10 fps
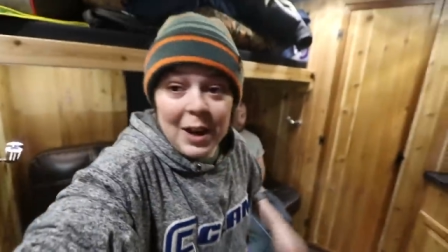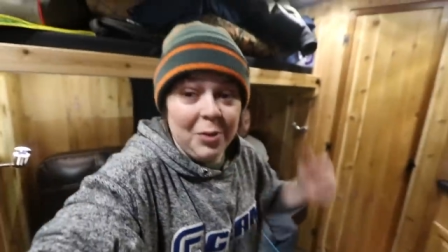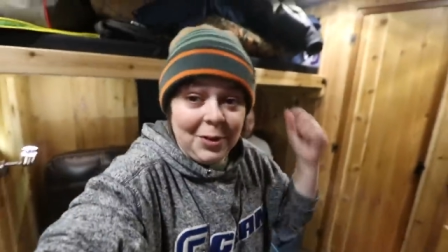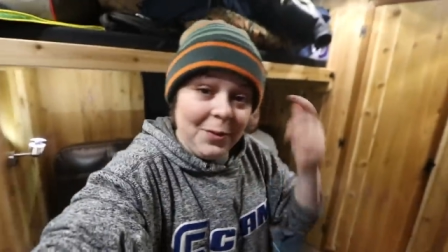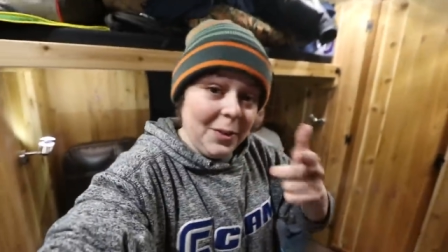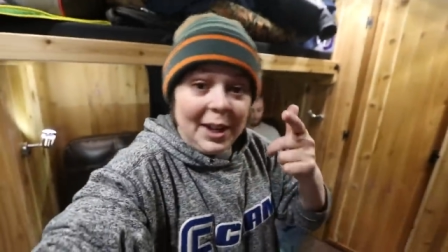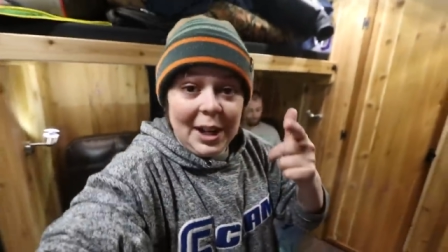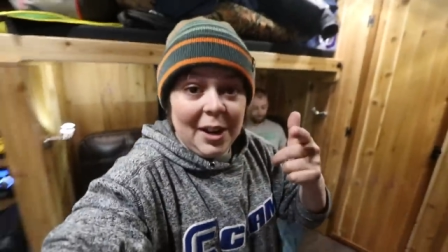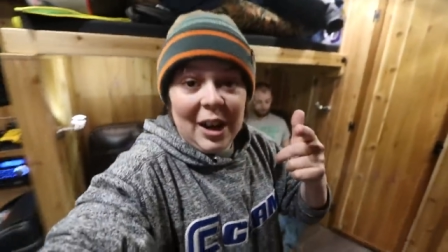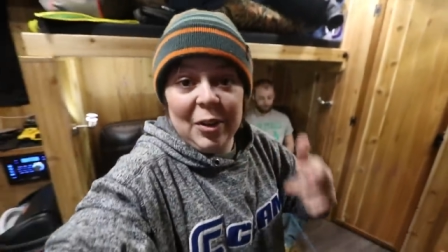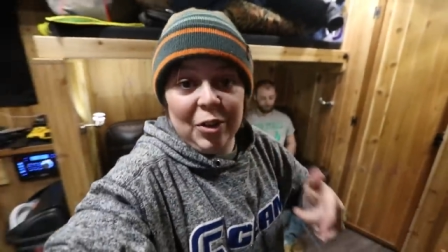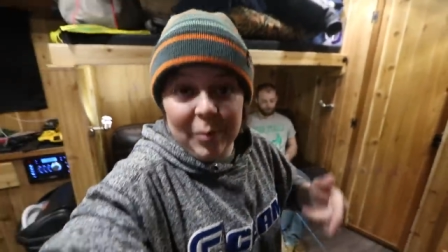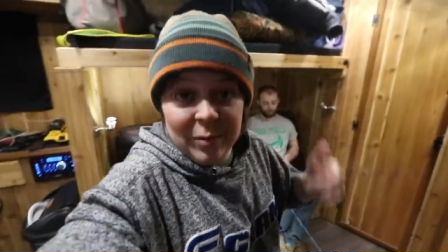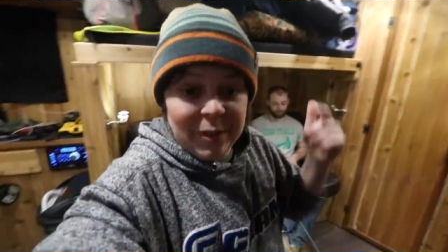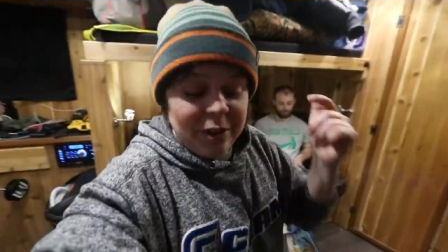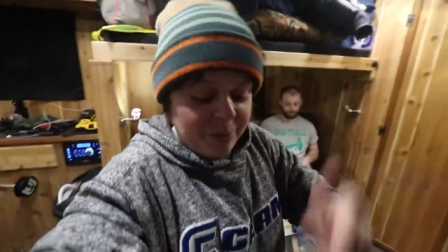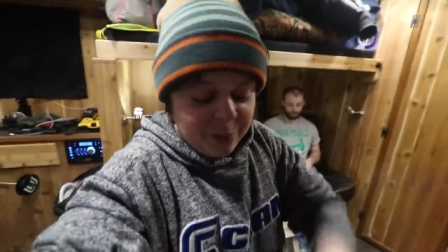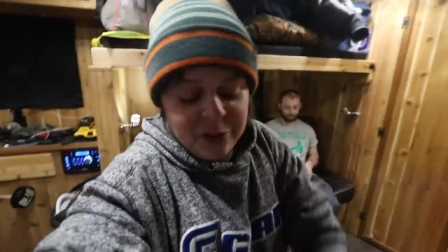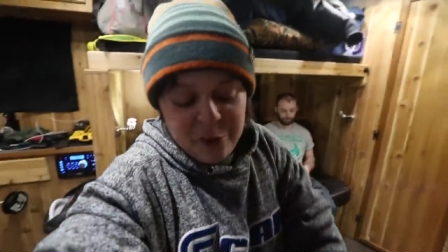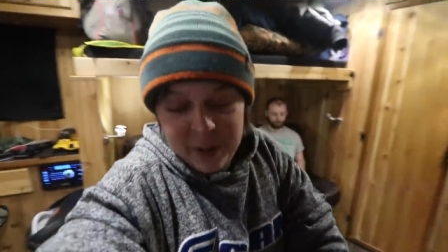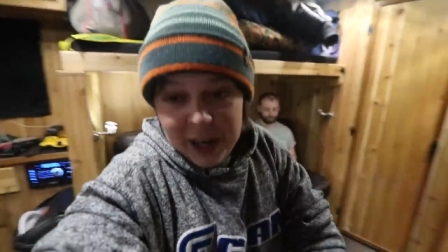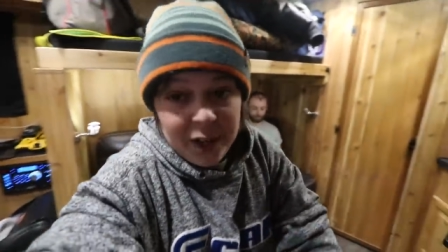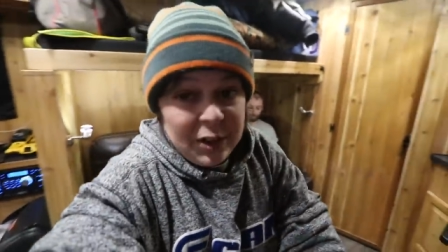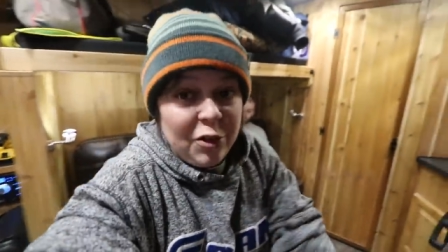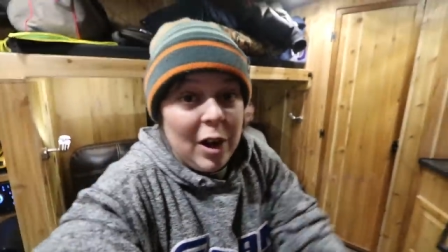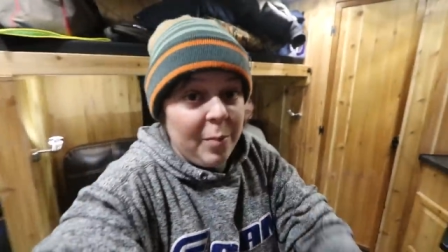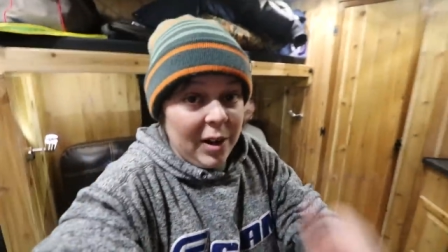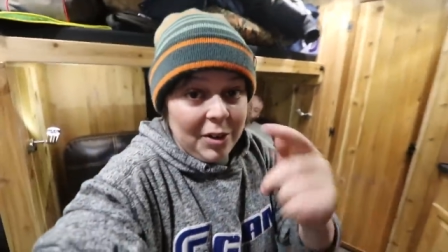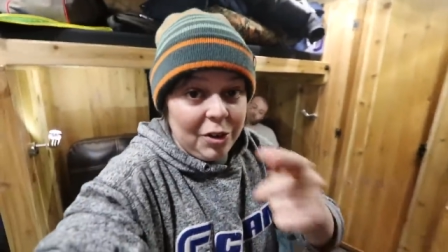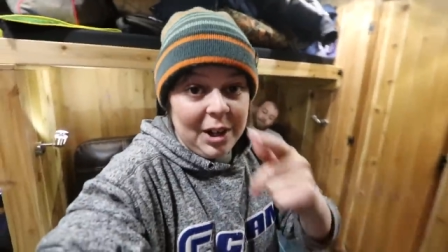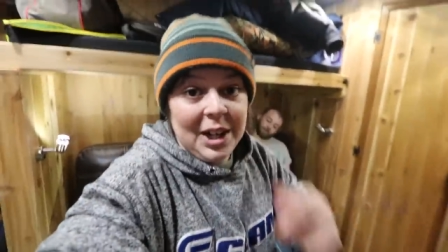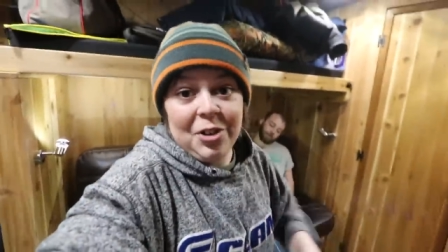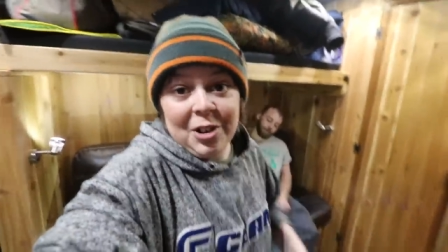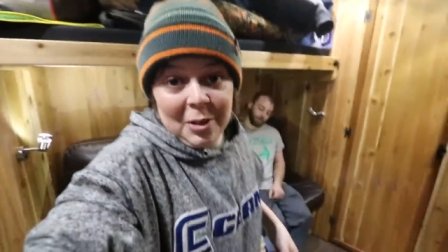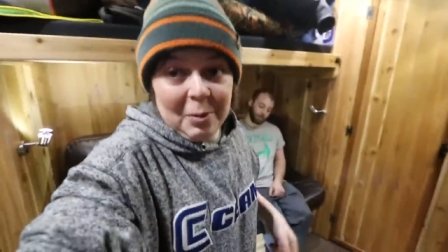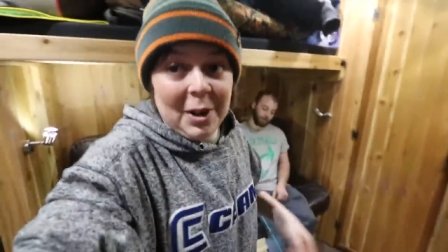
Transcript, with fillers: That was freaking awesome. Let's put this back on the tripod, try to catch another